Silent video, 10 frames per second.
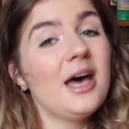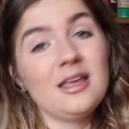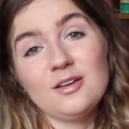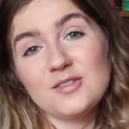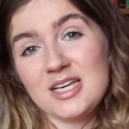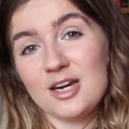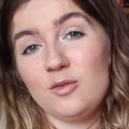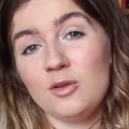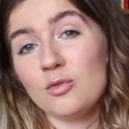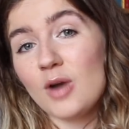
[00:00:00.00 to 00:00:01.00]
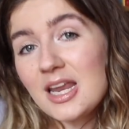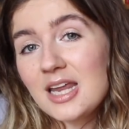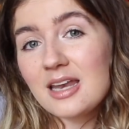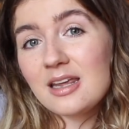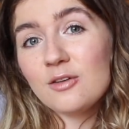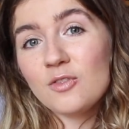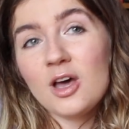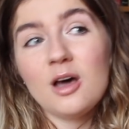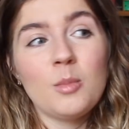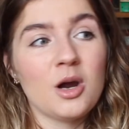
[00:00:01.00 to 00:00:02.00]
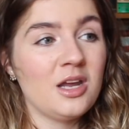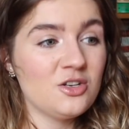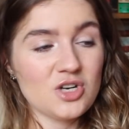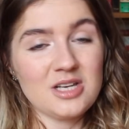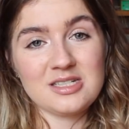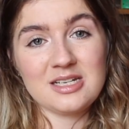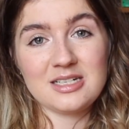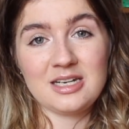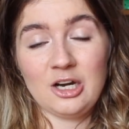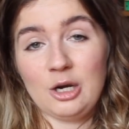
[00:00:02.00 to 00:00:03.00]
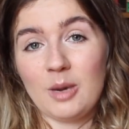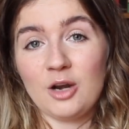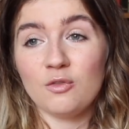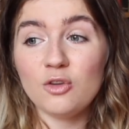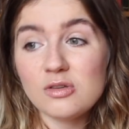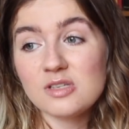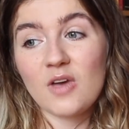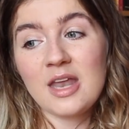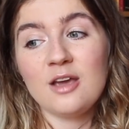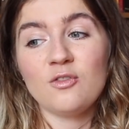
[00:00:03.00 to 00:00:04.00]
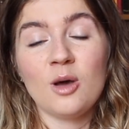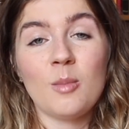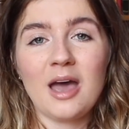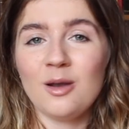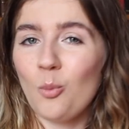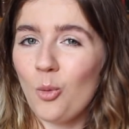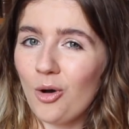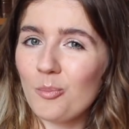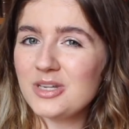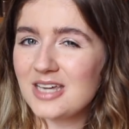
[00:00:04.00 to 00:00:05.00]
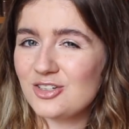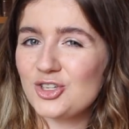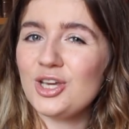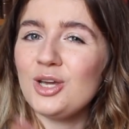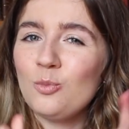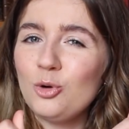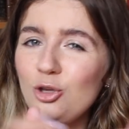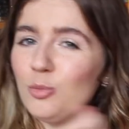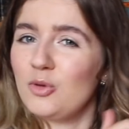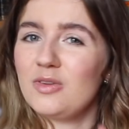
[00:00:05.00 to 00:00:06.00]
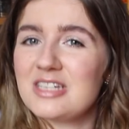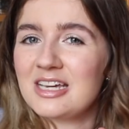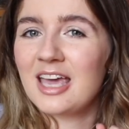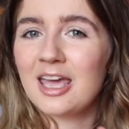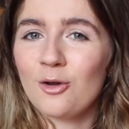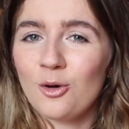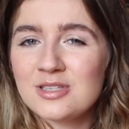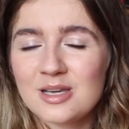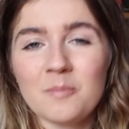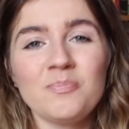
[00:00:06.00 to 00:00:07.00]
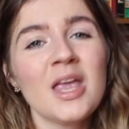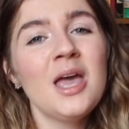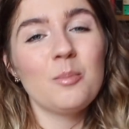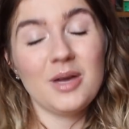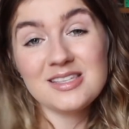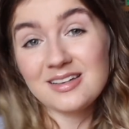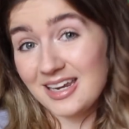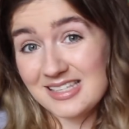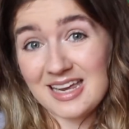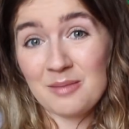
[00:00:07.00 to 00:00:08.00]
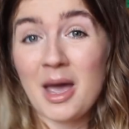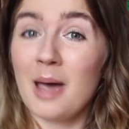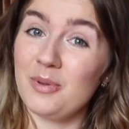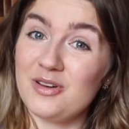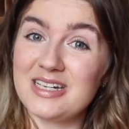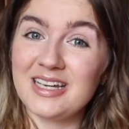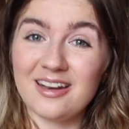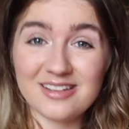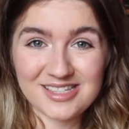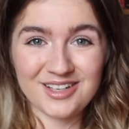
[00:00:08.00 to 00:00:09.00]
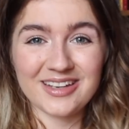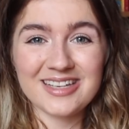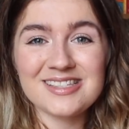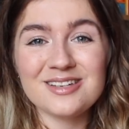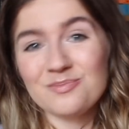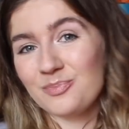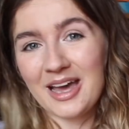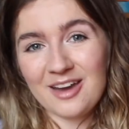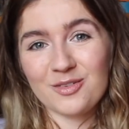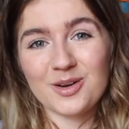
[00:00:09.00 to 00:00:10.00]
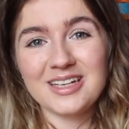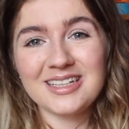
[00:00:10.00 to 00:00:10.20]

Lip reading: I'd love to hear if you've read any of them, are interested in hearing my reviews of any of them, and what potentially will you be reading in autumn. But until next time, happy reading, and I'll see you all again soon. Bye everyone!